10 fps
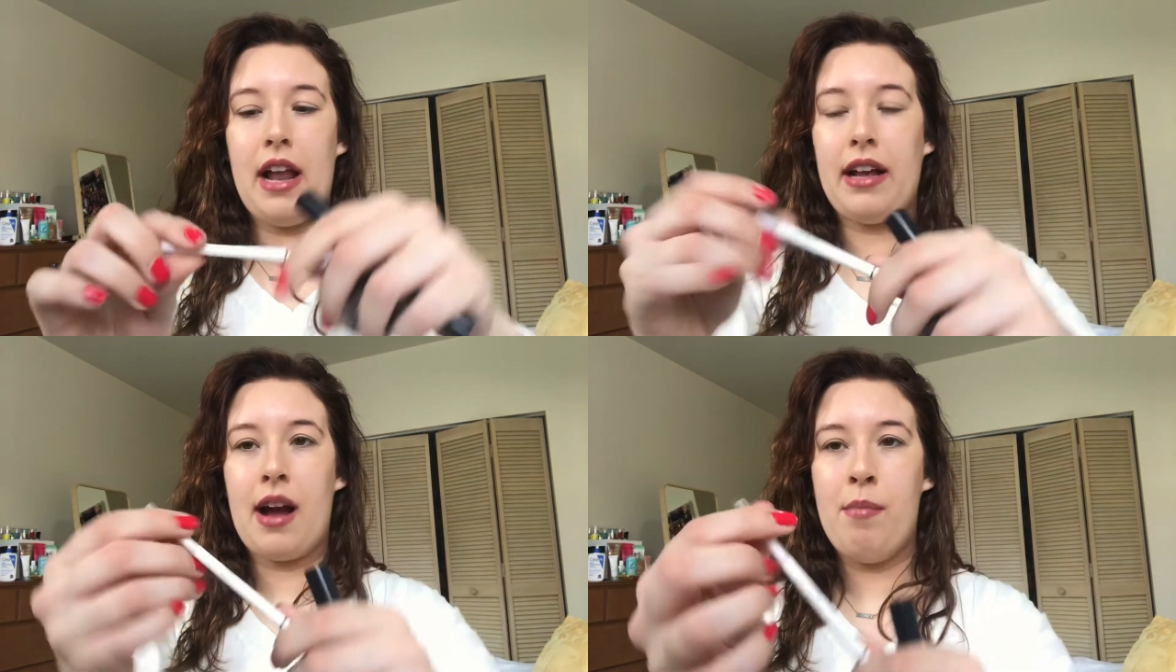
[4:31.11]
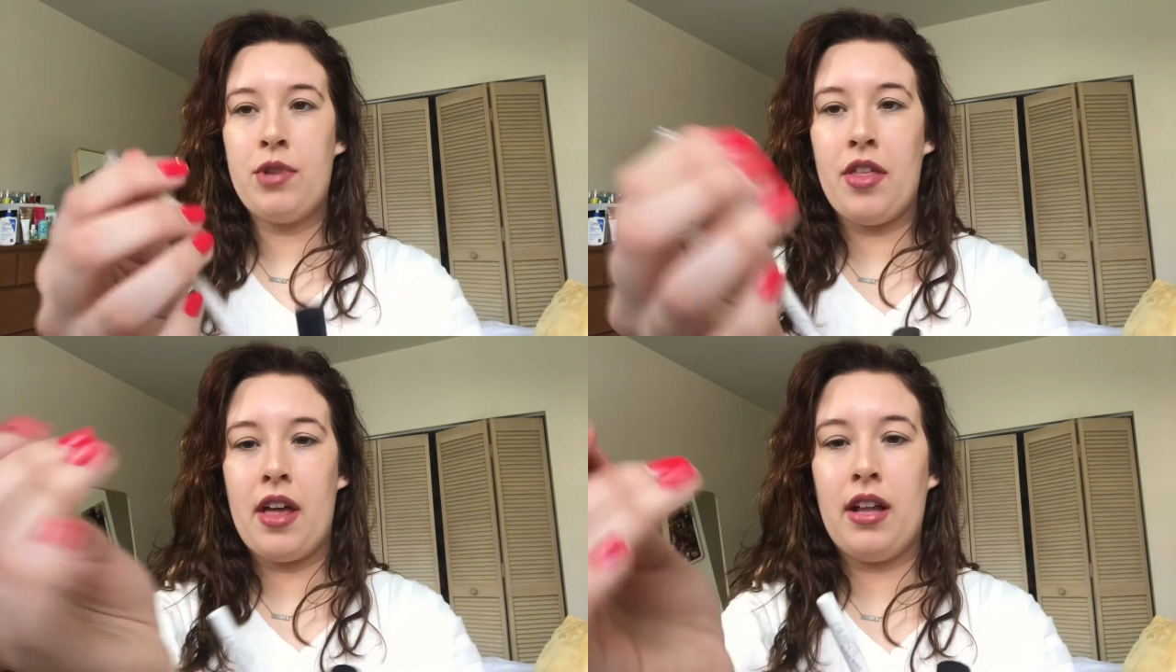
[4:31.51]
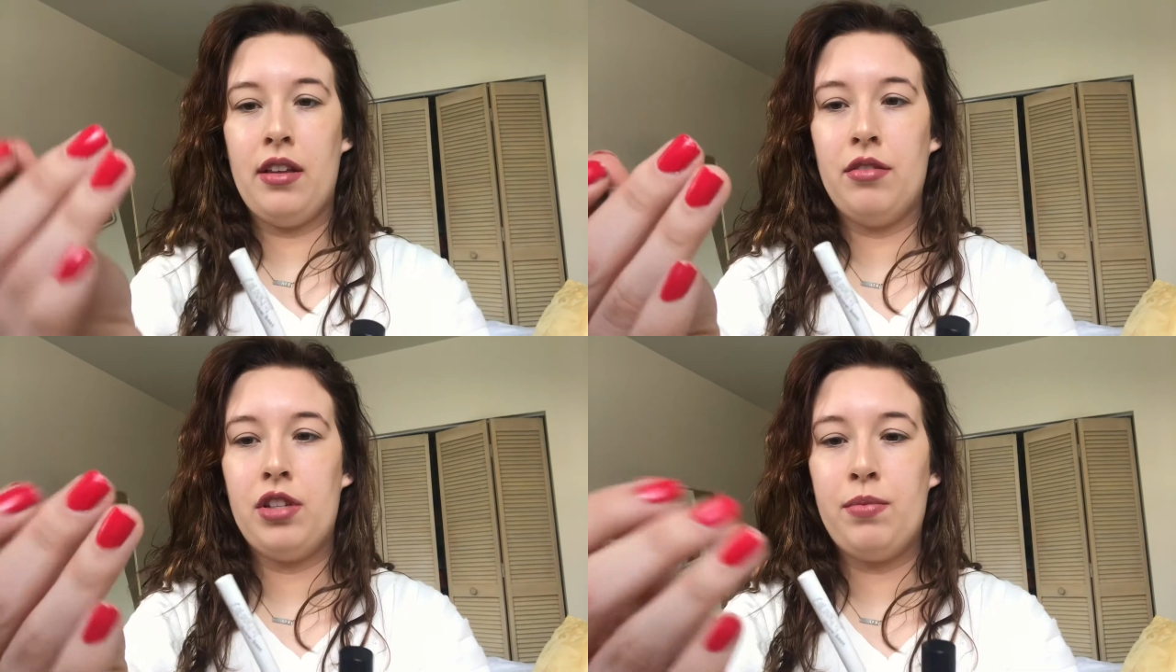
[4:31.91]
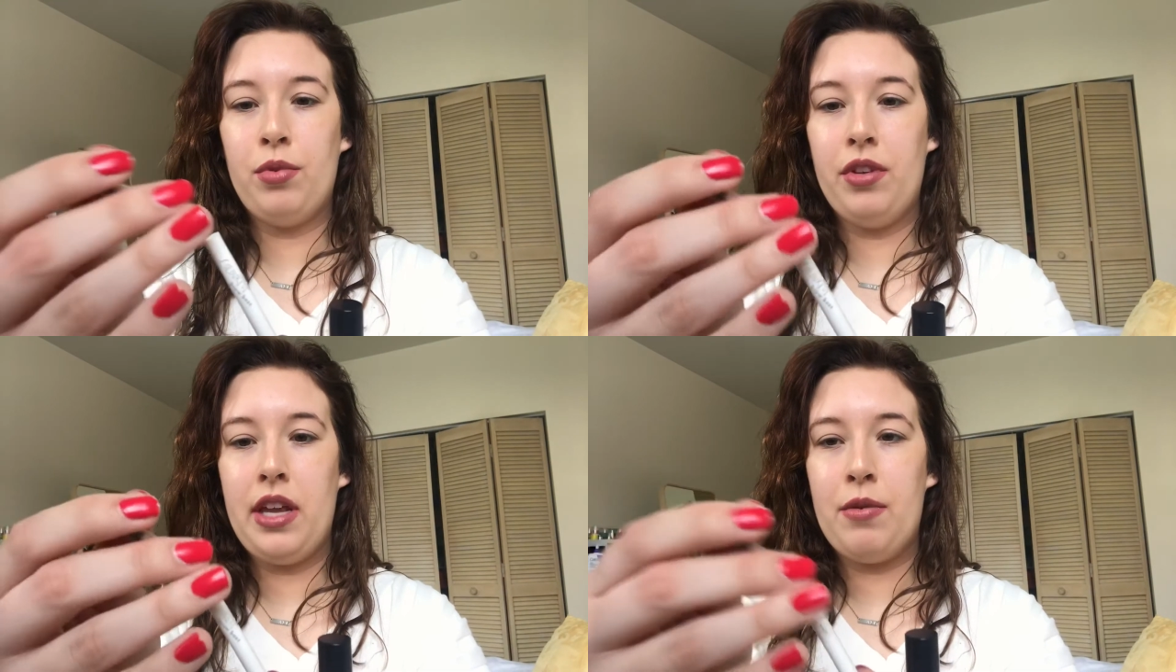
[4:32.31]
It comes with like a little
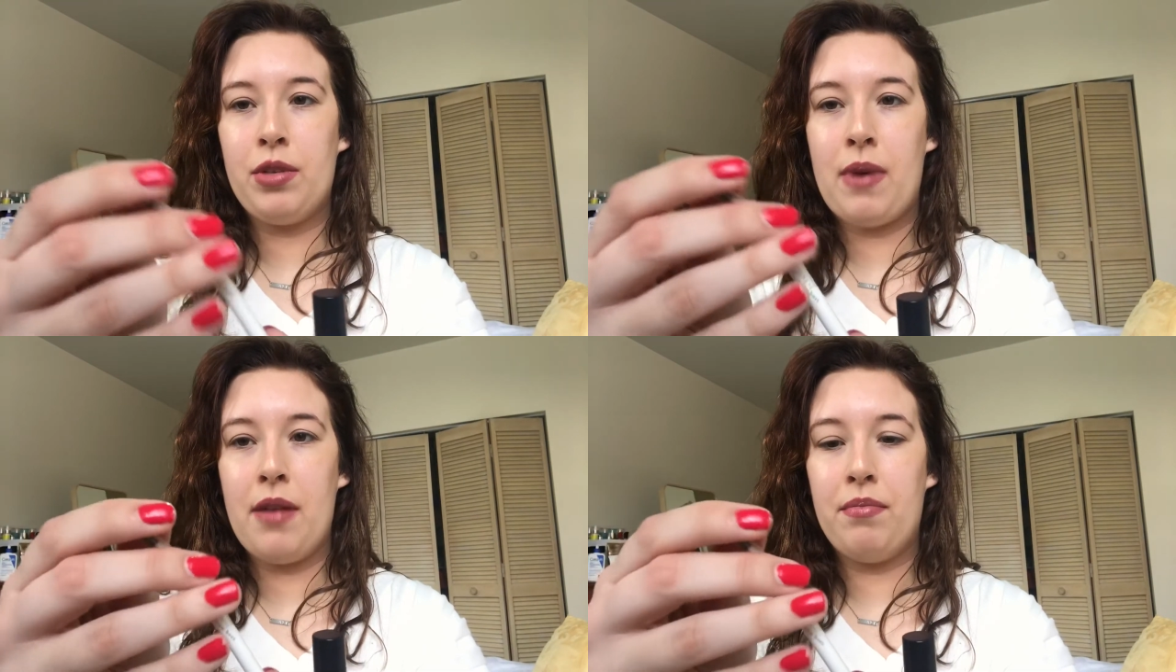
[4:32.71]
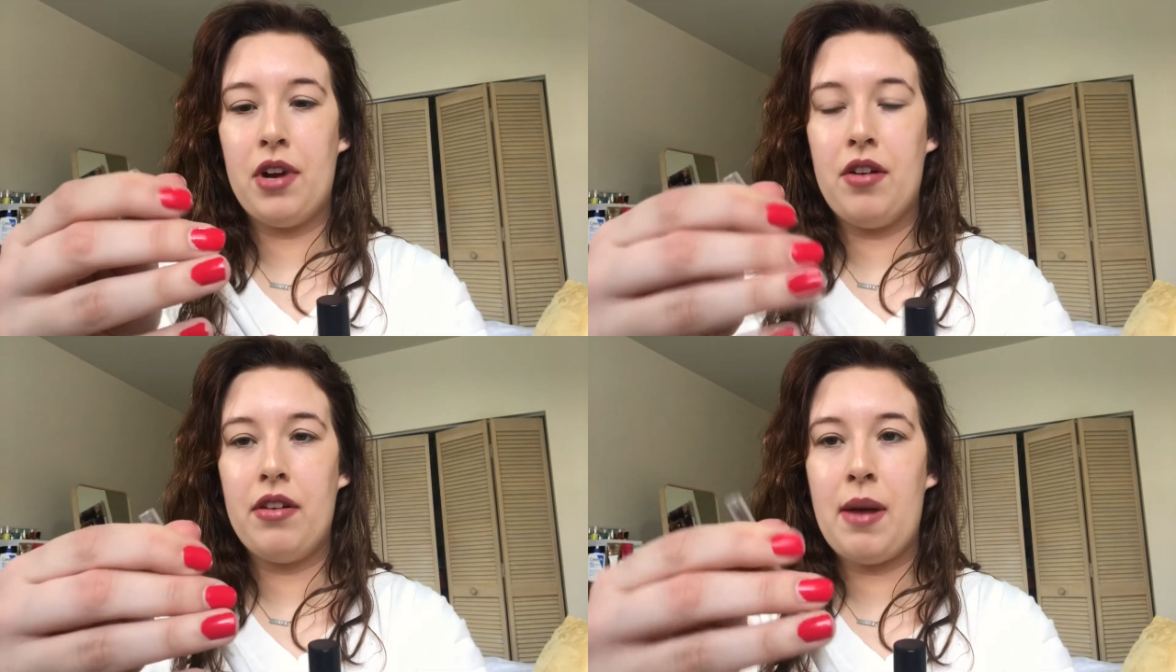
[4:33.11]
spoolie, which mine broke.